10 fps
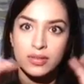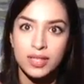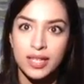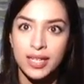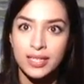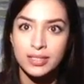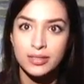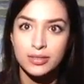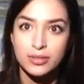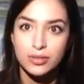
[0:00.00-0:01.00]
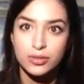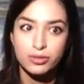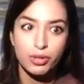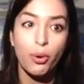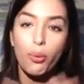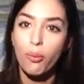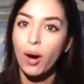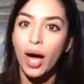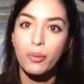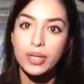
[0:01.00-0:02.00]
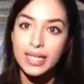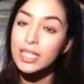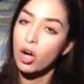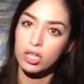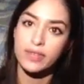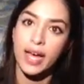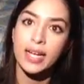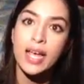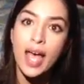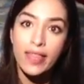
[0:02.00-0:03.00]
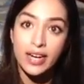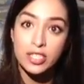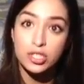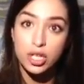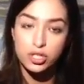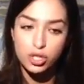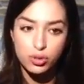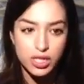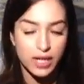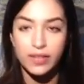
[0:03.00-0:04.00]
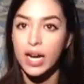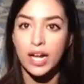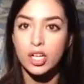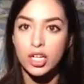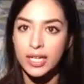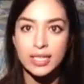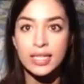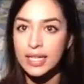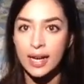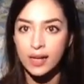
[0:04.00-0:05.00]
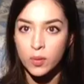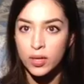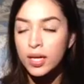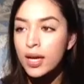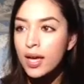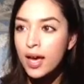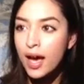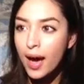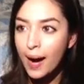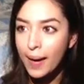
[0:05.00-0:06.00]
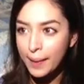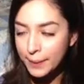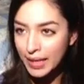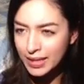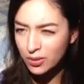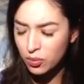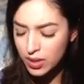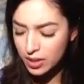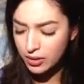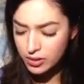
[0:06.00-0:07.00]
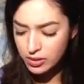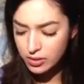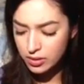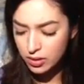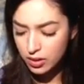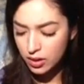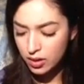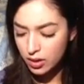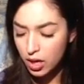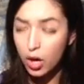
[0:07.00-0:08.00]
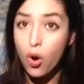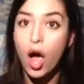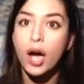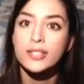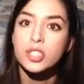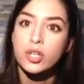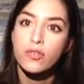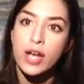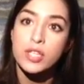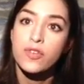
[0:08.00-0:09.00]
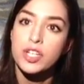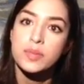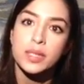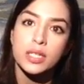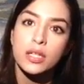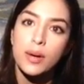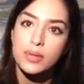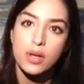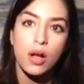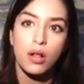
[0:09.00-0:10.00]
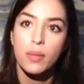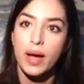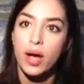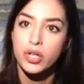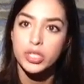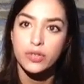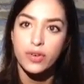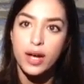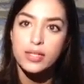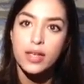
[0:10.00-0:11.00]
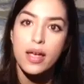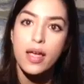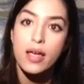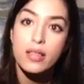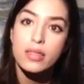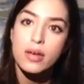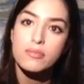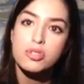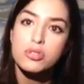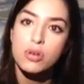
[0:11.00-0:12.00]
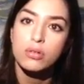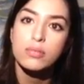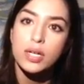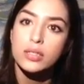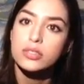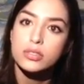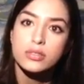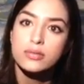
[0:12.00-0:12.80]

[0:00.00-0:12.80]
in it. So I would eat all of that, and then I just got so sick of it I couldn't eat it anymore. And then what else? Oh, hot Cheeto fries. Freshman year, I was all about hot Cheeto fries. I ate them so much.